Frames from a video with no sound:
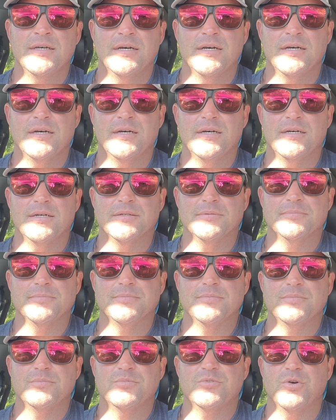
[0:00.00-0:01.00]
Uh,
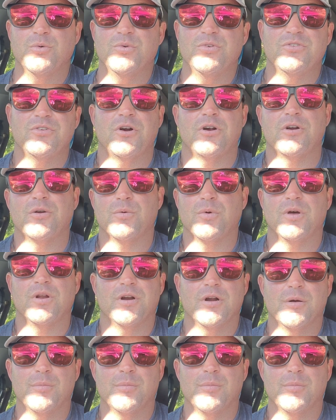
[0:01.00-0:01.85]
so we started running